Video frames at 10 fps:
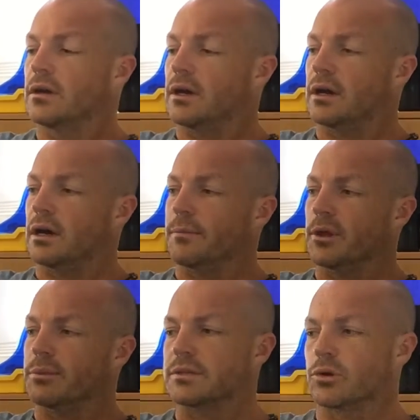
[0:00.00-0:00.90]
There'll
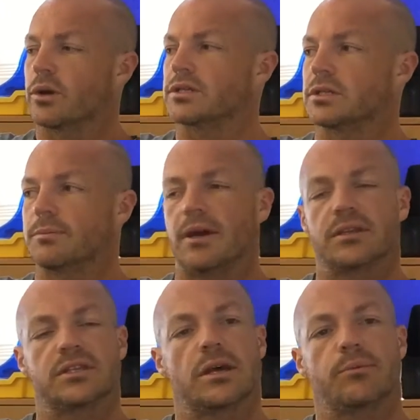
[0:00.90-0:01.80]
be some questions about
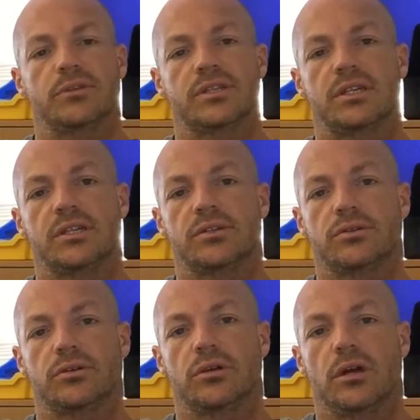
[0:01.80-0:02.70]
this up on
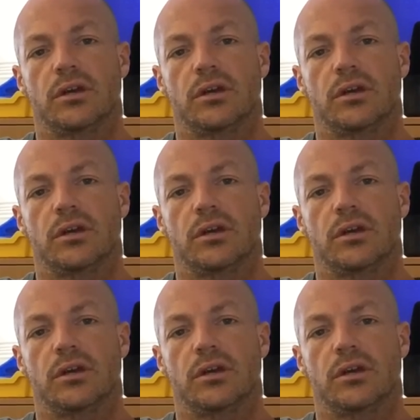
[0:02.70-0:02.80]
Seesaw,